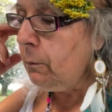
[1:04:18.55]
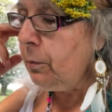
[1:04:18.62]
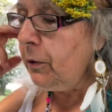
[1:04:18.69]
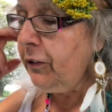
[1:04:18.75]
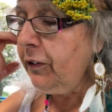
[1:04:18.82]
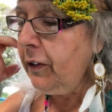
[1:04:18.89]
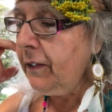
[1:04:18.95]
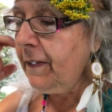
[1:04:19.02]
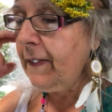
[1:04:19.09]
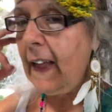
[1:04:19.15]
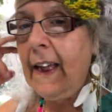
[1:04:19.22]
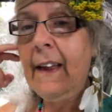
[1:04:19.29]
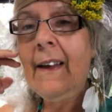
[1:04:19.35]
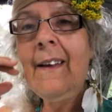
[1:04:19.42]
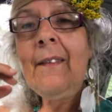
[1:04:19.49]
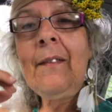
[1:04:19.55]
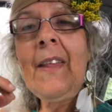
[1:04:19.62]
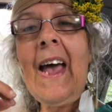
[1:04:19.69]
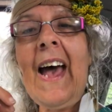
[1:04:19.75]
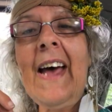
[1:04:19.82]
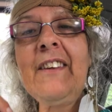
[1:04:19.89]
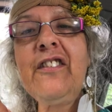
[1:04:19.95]
producing,
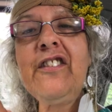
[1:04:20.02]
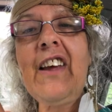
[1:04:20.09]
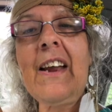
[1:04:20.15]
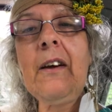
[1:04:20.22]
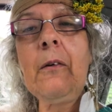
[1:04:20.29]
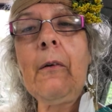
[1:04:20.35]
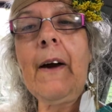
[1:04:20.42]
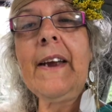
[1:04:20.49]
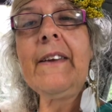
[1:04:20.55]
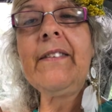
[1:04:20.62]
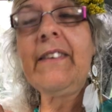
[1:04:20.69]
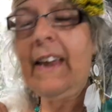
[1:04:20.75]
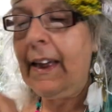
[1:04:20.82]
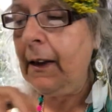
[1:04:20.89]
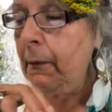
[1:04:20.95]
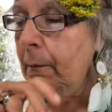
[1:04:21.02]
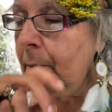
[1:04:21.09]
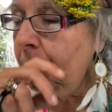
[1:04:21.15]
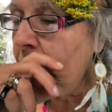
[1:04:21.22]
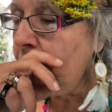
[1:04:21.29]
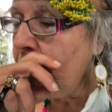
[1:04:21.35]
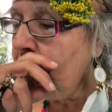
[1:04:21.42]
and generating
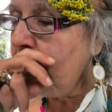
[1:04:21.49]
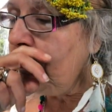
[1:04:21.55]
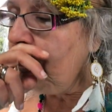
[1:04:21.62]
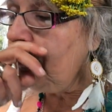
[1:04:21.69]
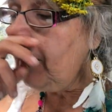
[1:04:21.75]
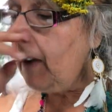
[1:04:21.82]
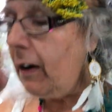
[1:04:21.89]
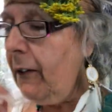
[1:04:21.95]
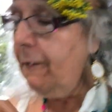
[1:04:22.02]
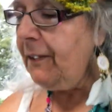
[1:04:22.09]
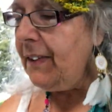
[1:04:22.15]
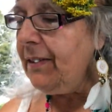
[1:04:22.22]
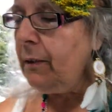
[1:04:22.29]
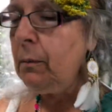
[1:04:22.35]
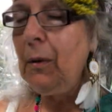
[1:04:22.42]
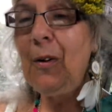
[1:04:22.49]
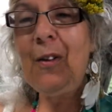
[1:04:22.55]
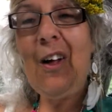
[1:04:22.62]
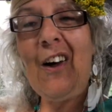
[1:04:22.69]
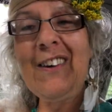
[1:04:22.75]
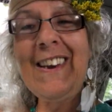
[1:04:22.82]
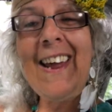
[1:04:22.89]
are
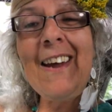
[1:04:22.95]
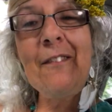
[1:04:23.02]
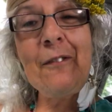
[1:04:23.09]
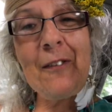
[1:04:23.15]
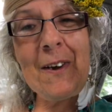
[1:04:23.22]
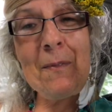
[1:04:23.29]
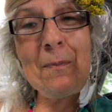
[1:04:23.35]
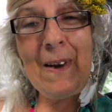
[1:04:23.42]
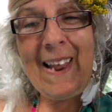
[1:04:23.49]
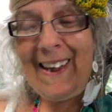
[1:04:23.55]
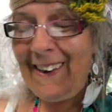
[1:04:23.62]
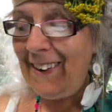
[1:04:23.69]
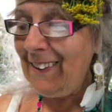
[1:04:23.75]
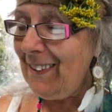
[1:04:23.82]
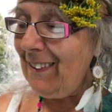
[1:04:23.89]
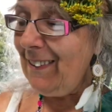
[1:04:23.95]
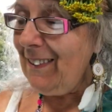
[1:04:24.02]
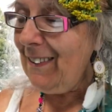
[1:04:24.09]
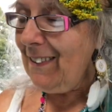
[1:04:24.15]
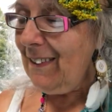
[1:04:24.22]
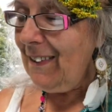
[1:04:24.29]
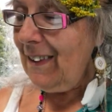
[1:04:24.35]
visible on every plane.
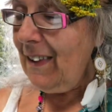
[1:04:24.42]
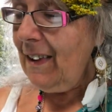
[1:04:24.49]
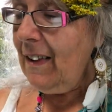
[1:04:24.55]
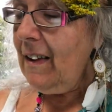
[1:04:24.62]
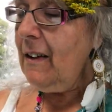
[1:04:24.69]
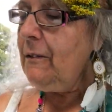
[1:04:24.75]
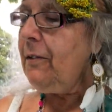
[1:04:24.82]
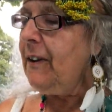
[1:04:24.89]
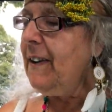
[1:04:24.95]
For